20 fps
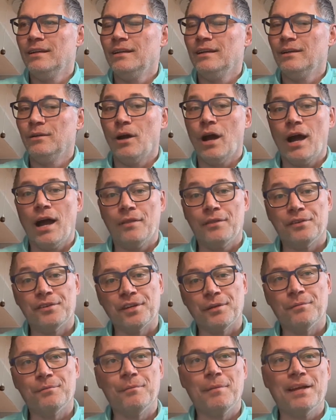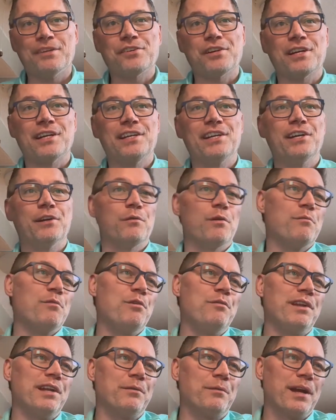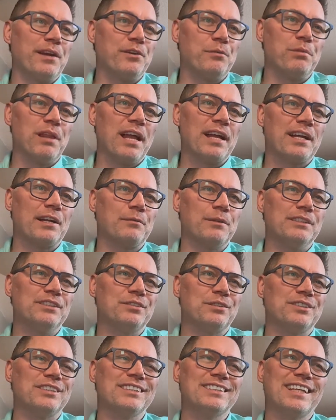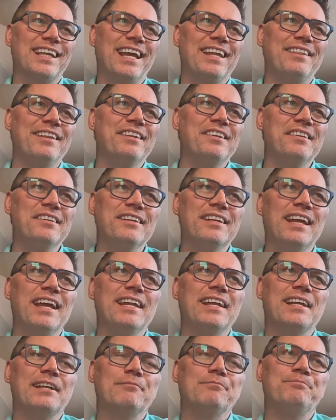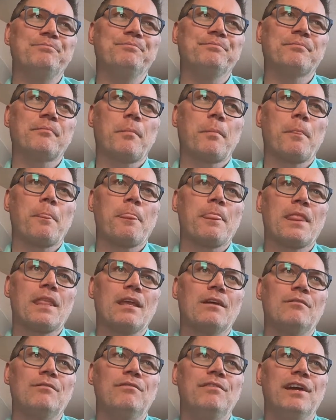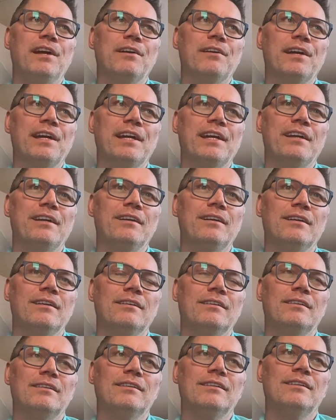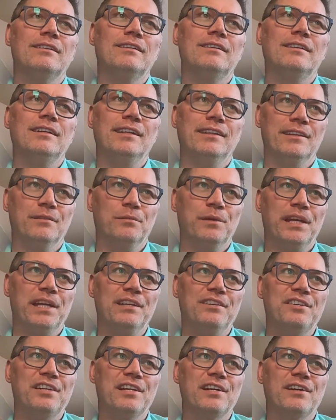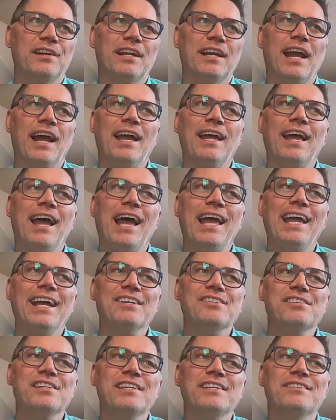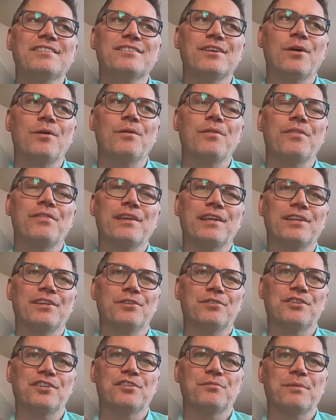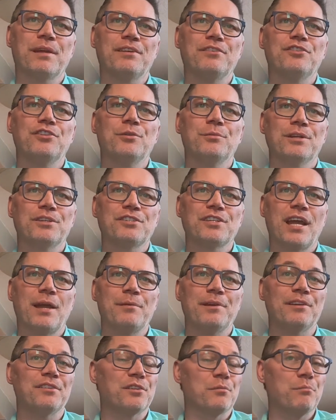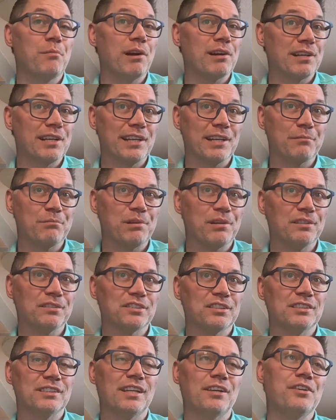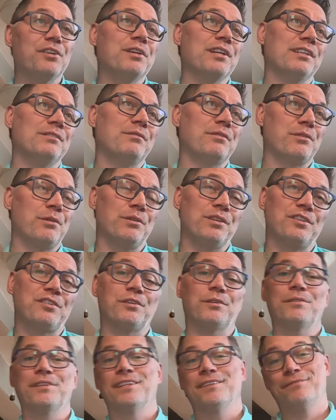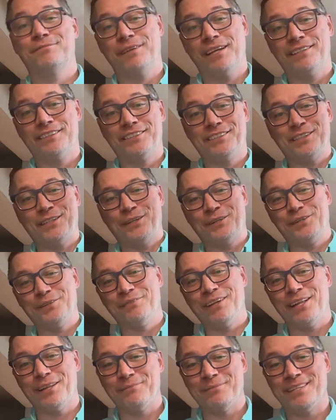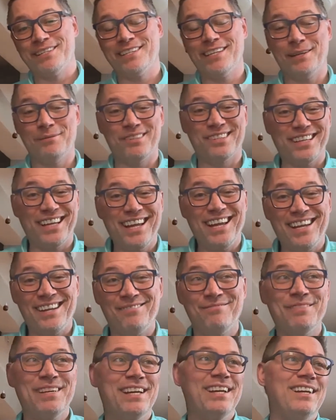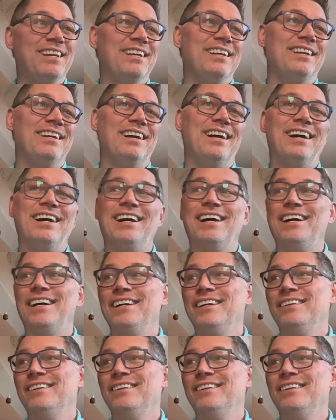There's a metric in here, removing render blocking resources. Again, this is getting very in the weeds here. And I actually don't think you should spend too much time here as a marketing person. Now you could throw this over the fence to your development team and say, hey,